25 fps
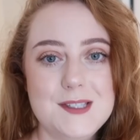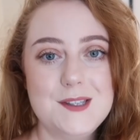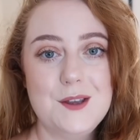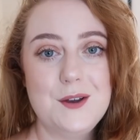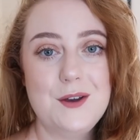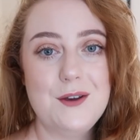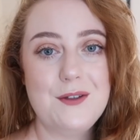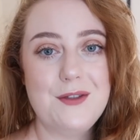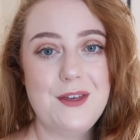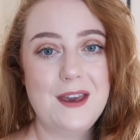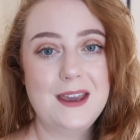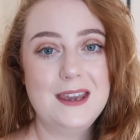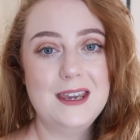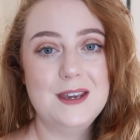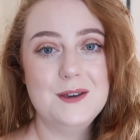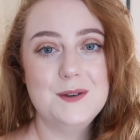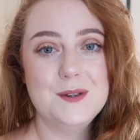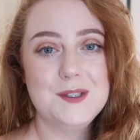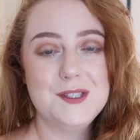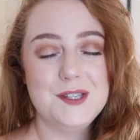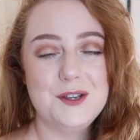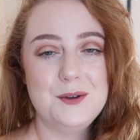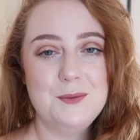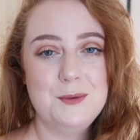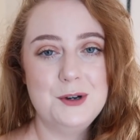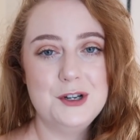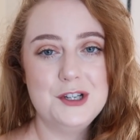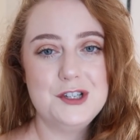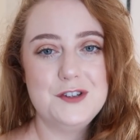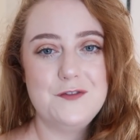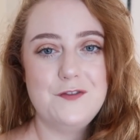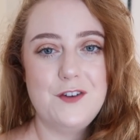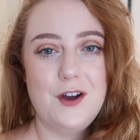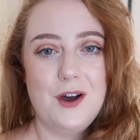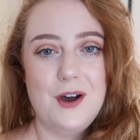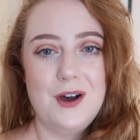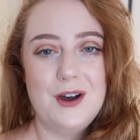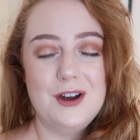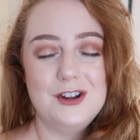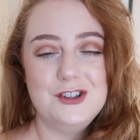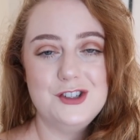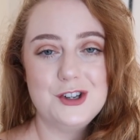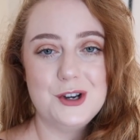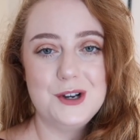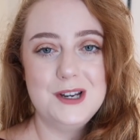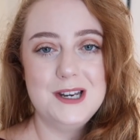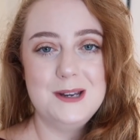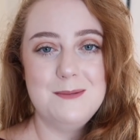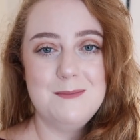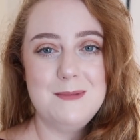So thank you so much for
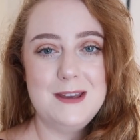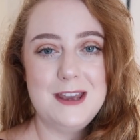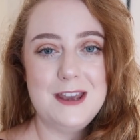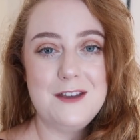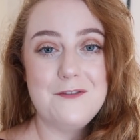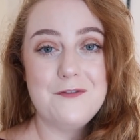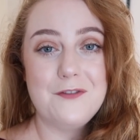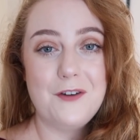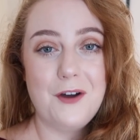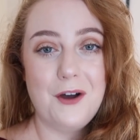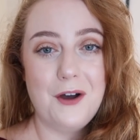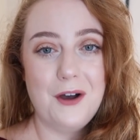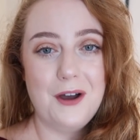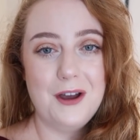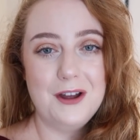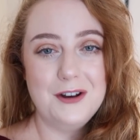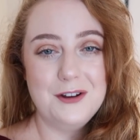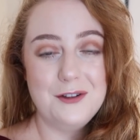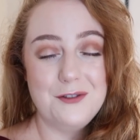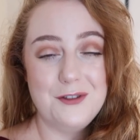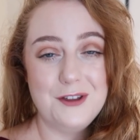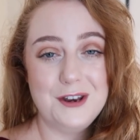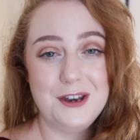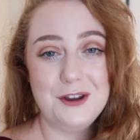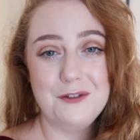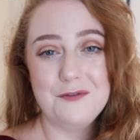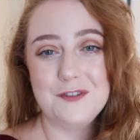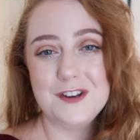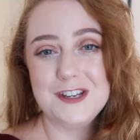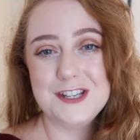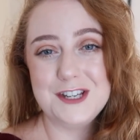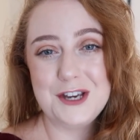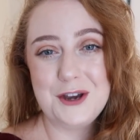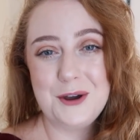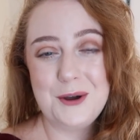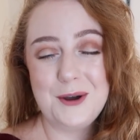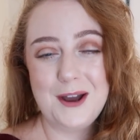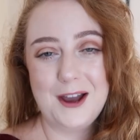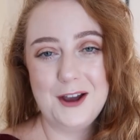joining me for another new video.